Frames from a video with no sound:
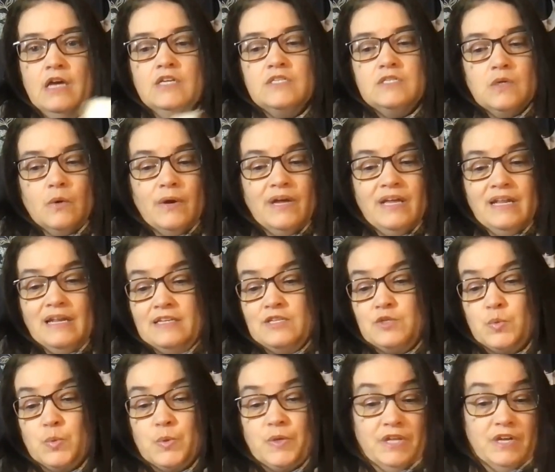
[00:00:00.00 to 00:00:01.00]
So it
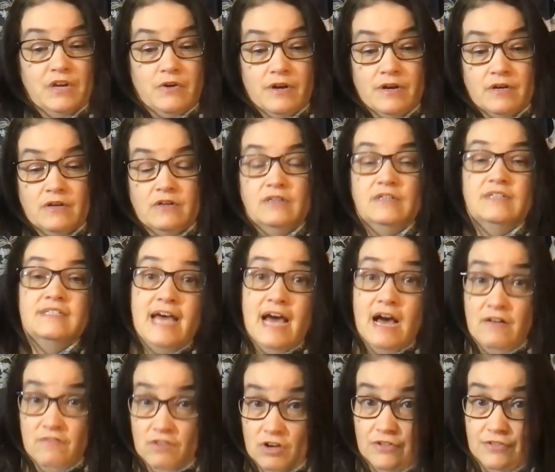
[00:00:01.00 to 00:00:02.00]
is really critical to
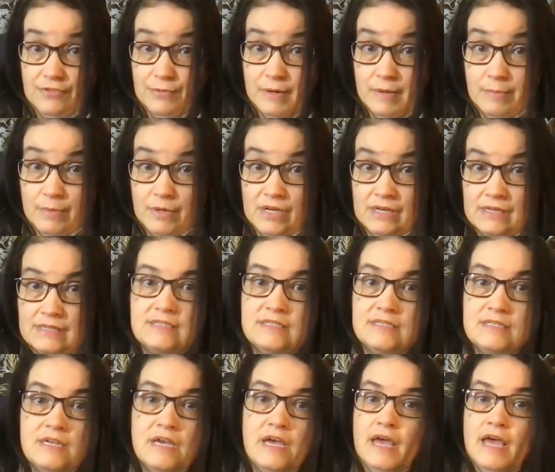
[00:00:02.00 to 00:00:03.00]
have all three
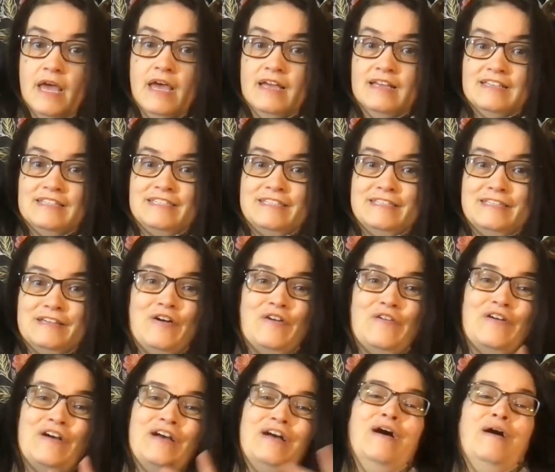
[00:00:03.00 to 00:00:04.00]
books.
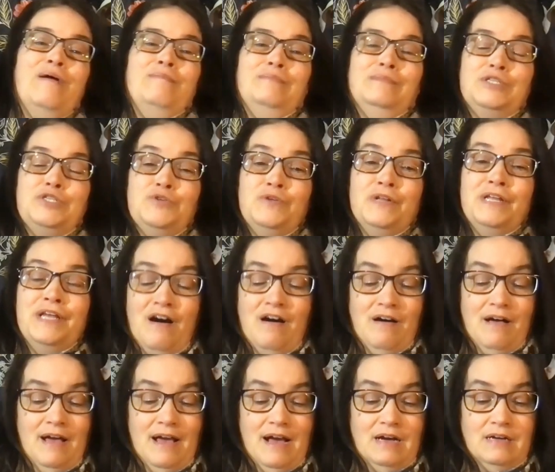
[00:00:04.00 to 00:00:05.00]
So Judy
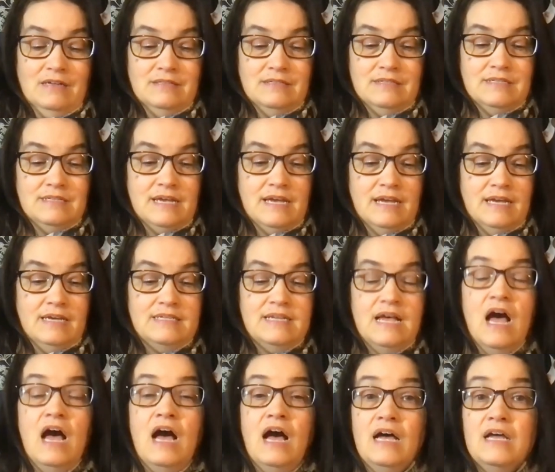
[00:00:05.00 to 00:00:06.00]
Hall has a
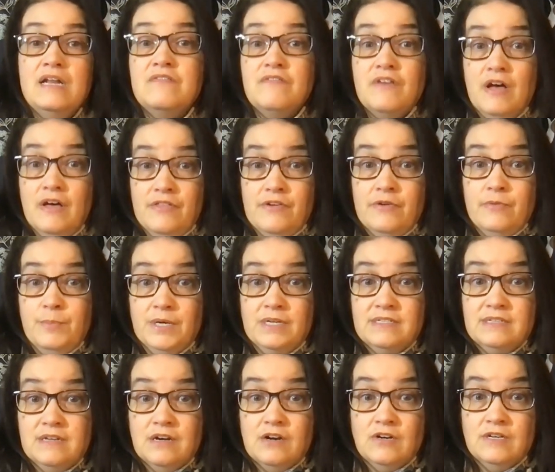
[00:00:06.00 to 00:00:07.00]
ton of other
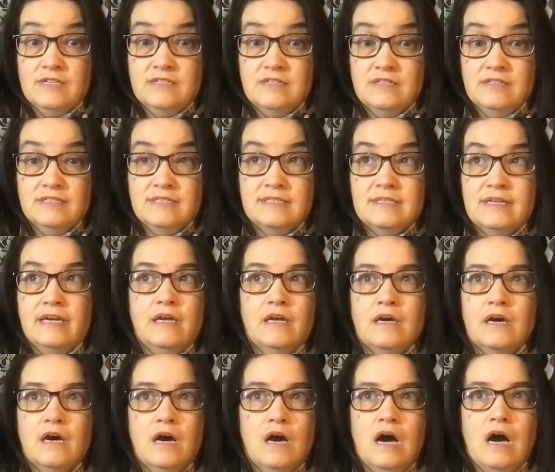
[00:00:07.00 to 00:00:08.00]
books on crystals, like
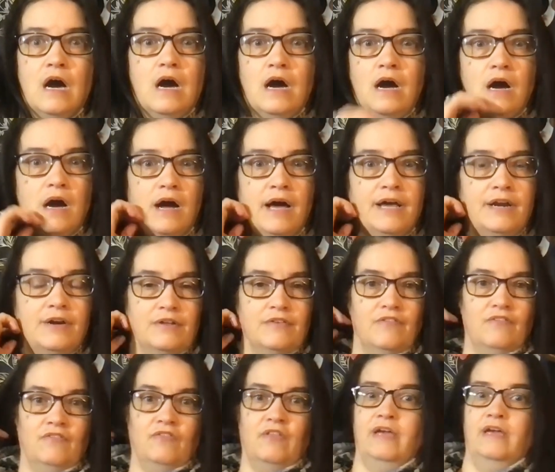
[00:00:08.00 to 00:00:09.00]
I don't
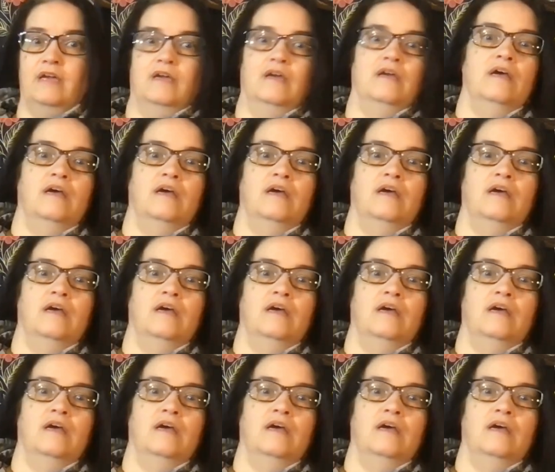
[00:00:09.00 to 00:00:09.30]
like